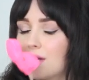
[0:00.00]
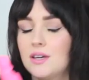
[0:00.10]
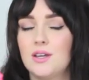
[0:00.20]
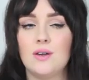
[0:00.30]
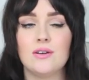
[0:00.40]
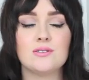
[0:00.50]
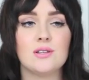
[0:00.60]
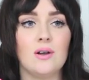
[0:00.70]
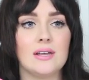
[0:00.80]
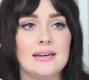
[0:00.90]
You know those
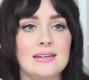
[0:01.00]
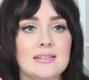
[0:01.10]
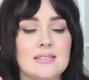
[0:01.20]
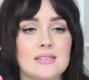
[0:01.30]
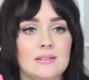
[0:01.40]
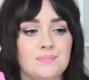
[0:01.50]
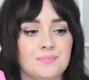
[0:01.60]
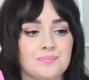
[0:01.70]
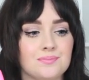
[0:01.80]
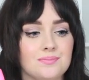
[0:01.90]
lollies
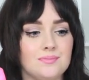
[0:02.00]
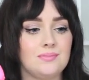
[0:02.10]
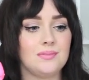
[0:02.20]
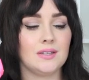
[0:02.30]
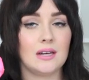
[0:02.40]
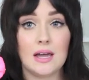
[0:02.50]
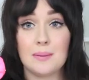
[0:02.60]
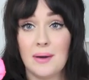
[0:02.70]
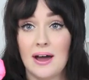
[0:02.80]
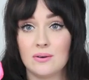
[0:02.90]
that are
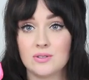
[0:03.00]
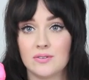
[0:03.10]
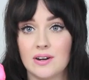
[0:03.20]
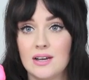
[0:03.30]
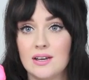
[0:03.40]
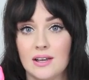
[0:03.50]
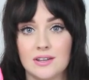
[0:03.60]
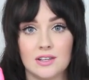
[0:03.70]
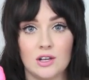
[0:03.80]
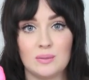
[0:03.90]
like powdery,
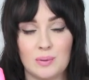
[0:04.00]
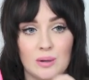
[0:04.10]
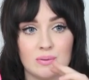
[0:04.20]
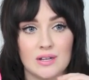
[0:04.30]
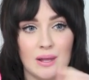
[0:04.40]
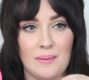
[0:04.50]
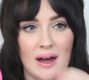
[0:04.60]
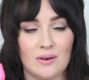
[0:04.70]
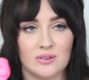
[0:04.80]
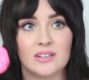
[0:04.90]
like the lollipops that are like
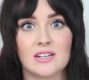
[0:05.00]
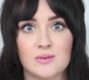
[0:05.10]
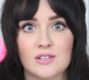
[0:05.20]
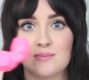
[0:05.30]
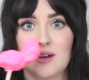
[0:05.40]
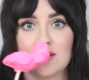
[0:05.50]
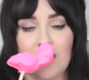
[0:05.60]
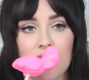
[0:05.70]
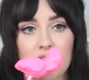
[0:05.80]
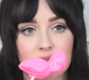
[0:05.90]
powdery? That's what it smells
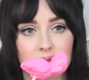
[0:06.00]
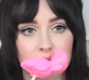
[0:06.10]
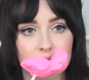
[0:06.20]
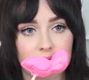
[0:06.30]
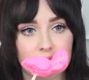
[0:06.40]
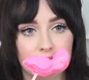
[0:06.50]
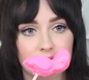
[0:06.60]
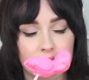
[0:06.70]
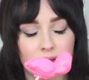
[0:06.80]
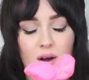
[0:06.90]
like.
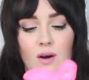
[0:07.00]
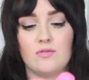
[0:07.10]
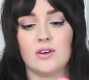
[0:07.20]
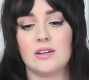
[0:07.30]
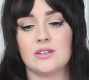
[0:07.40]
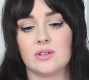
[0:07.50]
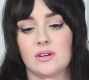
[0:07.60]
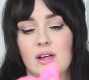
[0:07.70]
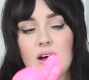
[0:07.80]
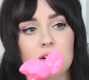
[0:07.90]
Oh, I really
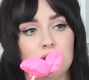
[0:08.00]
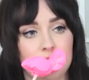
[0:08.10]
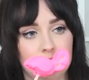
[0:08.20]
enjoy that.